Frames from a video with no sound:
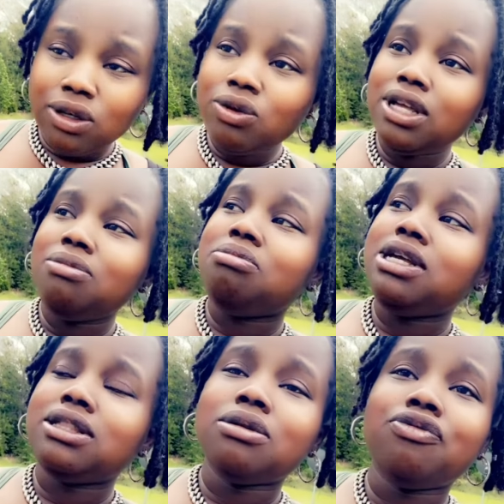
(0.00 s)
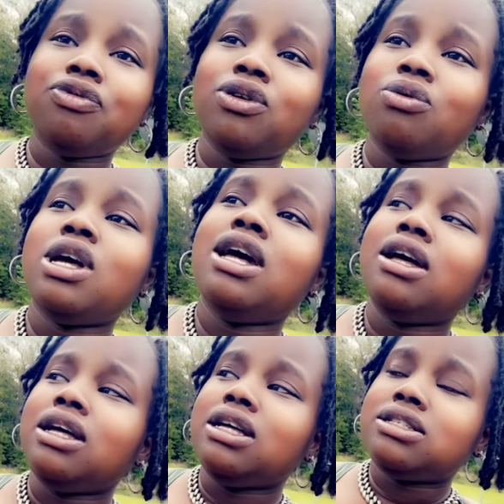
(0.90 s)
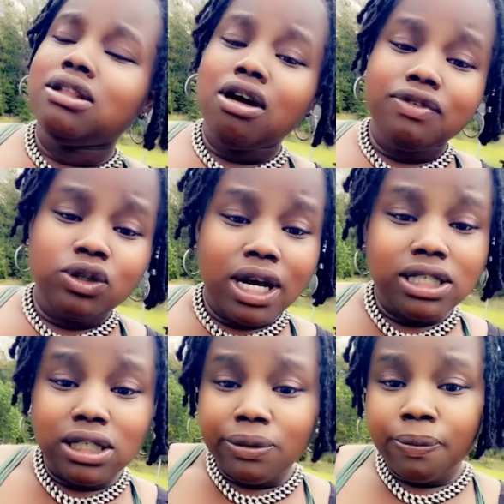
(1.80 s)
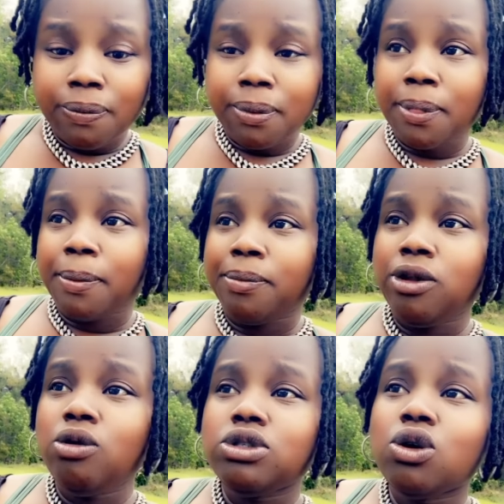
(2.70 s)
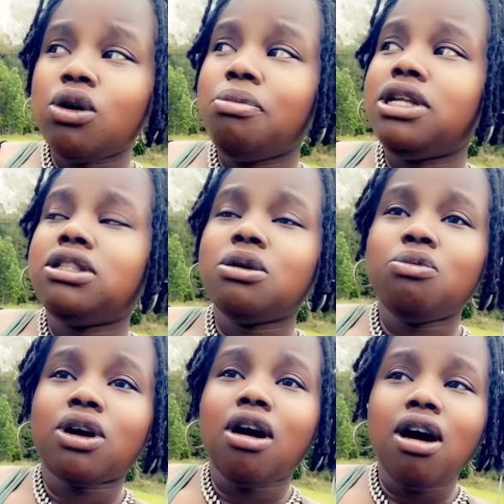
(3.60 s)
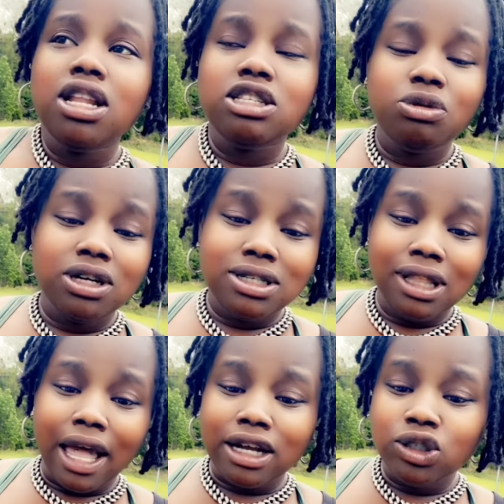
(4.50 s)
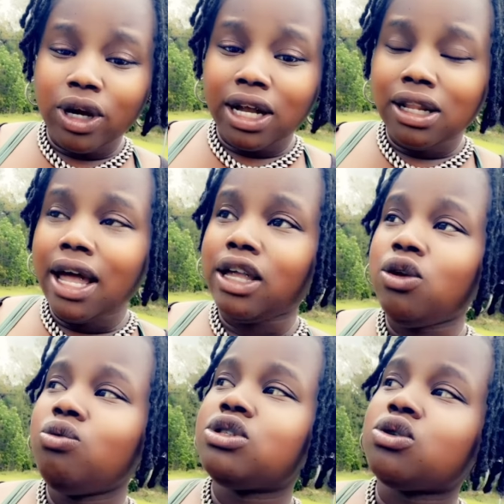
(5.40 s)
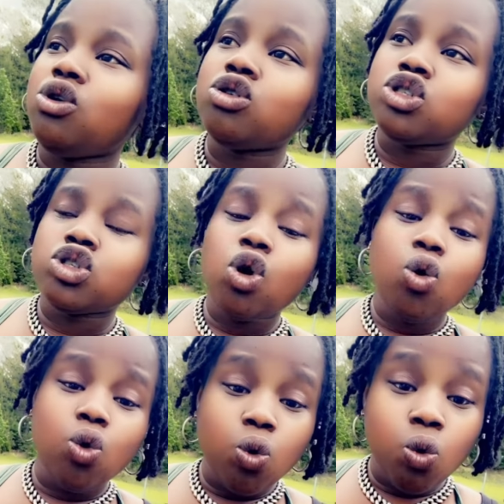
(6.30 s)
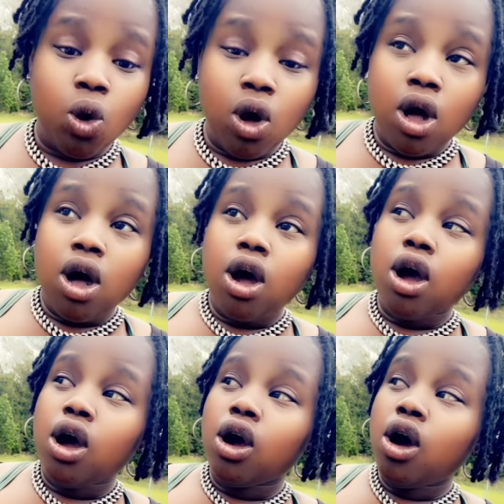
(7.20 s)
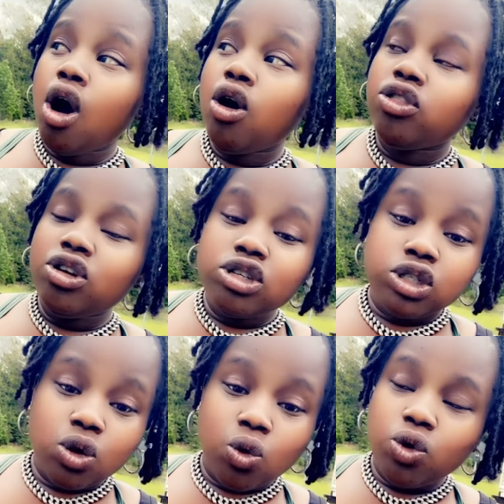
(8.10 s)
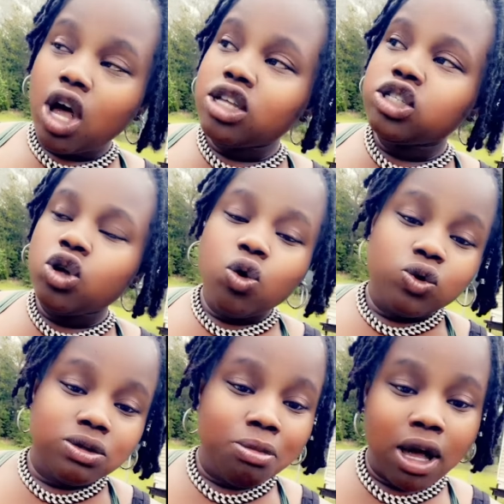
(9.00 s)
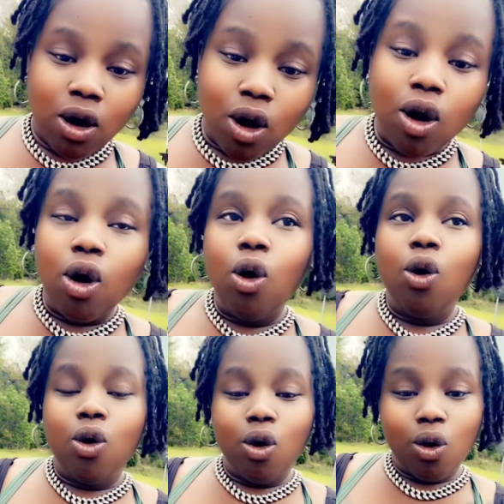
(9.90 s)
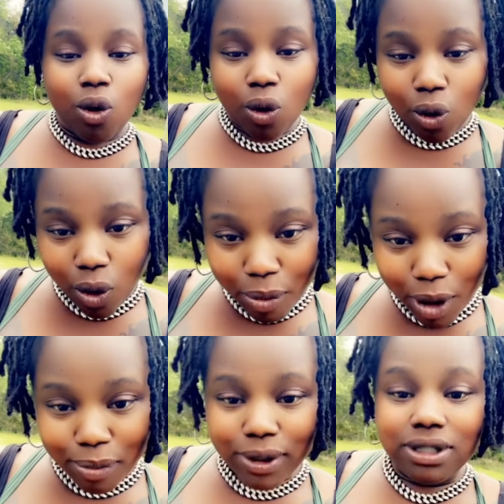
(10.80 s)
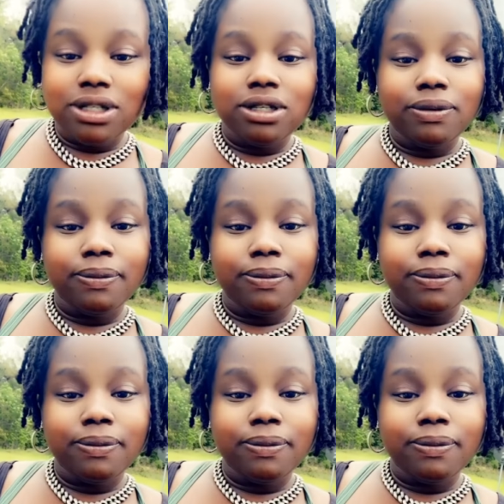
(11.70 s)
You didn't meet them for no It's law of attraction. You was going to meet them regardless because like attract like. You was your soul called their soul. Y'all souls met on purpose.